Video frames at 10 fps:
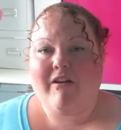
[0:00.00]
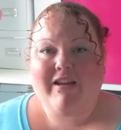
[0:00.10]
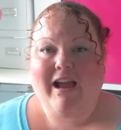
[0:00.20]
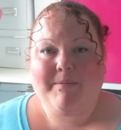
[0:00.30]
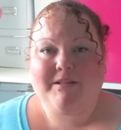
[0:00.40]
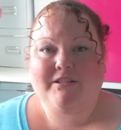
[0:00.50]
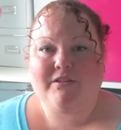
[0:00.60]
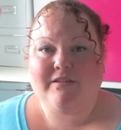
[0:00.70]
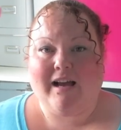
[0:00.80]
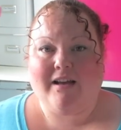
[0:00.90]
very happy to
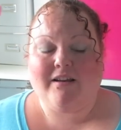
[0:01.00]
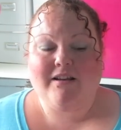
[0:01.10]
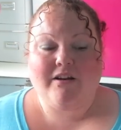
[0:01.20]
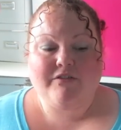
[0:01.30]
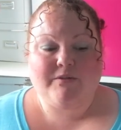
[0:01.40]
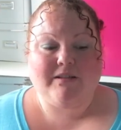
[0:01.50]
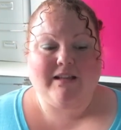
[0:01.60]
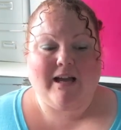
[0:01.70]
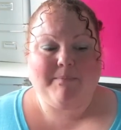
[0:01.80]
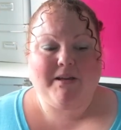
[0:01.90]
do that, and I love doing
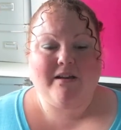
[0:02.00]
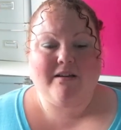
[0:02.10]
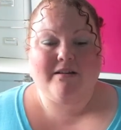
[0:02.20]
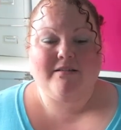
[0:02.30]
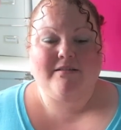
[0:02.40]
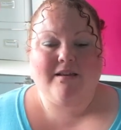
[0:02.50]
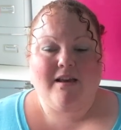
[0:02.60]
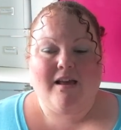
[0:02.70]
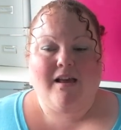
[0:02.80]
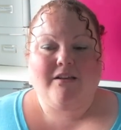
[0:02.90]
that because
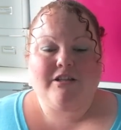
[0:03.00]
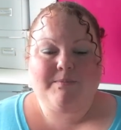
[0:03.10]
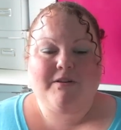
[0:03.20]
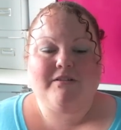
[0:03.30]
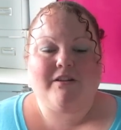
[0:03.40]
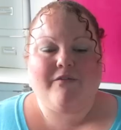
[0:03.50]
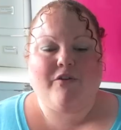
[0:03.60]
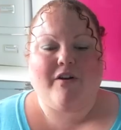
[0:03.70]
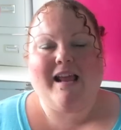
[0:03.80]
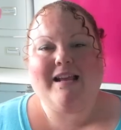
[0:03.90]
just because I've
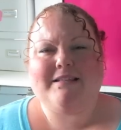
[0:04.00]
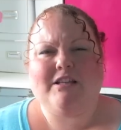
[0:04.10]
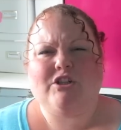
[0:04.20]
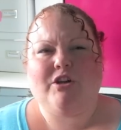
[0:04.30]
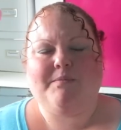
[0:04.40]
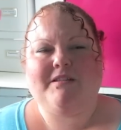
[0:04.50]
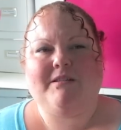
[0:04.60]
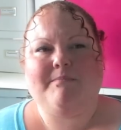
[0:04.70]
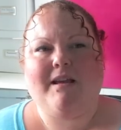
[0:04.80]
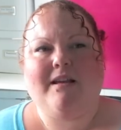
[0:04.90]
got an Etsy shop
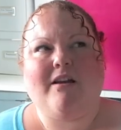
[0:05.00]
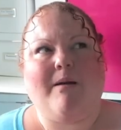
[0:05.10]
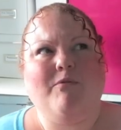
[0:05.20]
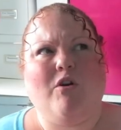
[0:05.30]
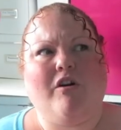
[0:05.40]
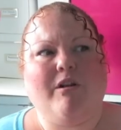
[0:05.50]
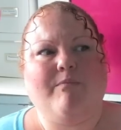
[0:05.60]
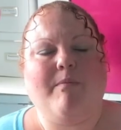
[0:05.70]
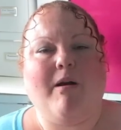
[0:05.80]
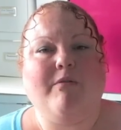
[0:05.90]
doesn't mean that I'm not going to
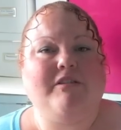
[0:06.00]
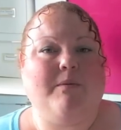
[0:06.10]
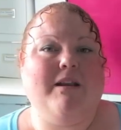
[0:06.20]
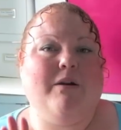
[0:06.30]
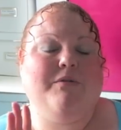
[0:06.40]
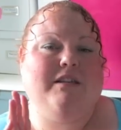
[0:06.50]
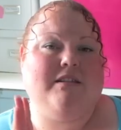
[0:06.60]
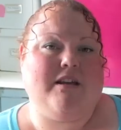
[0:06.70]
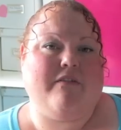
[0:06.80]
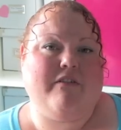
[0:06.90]
promote someone else's
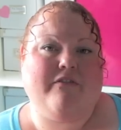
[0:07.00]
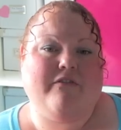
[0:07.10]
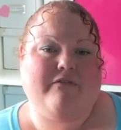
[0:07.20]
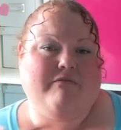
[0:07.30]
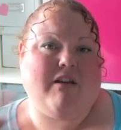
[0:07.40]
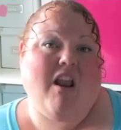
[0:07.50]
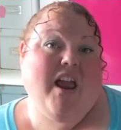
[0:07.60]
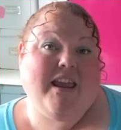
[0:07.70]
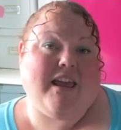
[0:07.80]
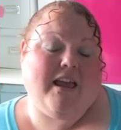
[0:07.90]
stuff if I
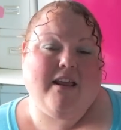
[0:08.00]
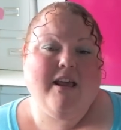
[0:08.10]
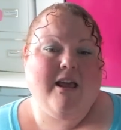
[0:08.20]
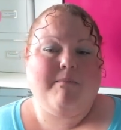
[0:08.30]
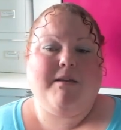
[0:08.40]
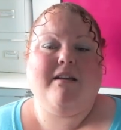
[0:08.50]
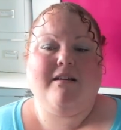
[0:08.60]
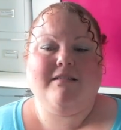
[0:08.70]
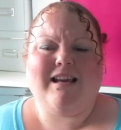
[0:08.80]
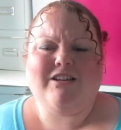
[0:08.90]
like it,
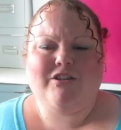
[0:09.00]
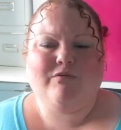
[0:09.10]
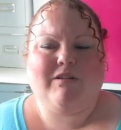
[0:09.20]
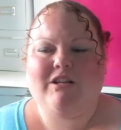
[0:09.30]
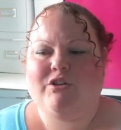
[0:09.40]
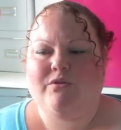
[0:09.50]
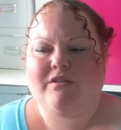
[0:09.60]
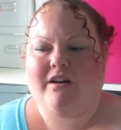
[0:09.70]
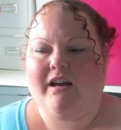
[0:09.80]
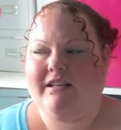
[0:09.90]
because that's just really
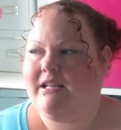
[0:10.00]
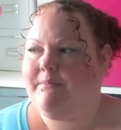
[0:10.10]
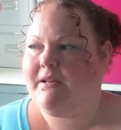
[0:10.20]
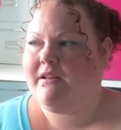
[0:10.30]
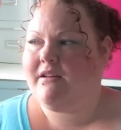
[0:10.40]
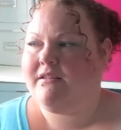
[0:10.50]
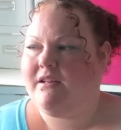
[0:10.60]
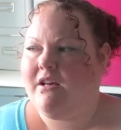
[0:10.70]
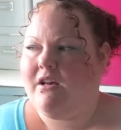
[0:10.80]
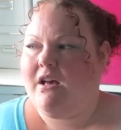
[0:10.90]
short-sighted. Because
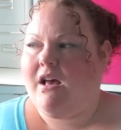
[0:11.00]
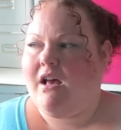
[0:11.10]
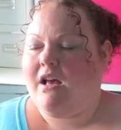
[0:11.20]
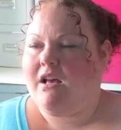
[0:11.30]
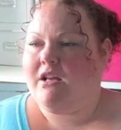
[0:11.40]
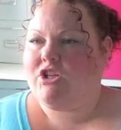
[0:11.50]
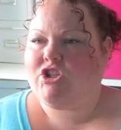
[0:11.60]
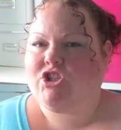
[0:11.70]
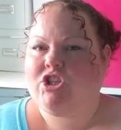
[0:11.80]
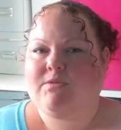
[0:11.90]

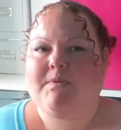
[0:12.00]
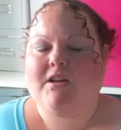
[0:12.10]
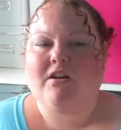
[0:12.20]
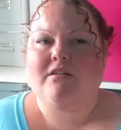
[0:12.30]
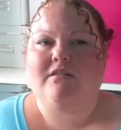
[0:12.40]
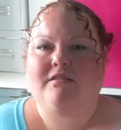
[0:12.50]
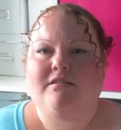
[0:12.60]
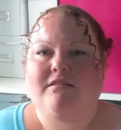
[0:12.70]
just because